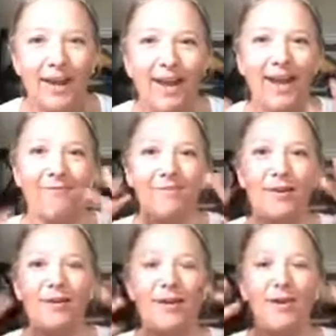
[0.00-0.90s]
hi,
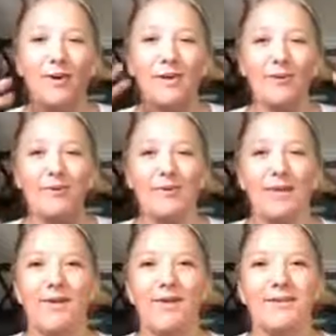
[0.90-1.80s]
Mark, how are you
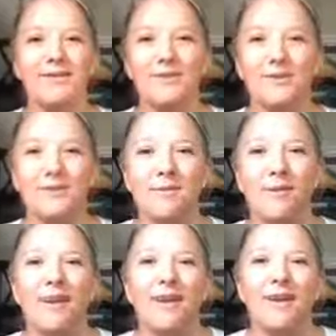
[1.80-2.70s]
doing? Can't wait to see you this summer.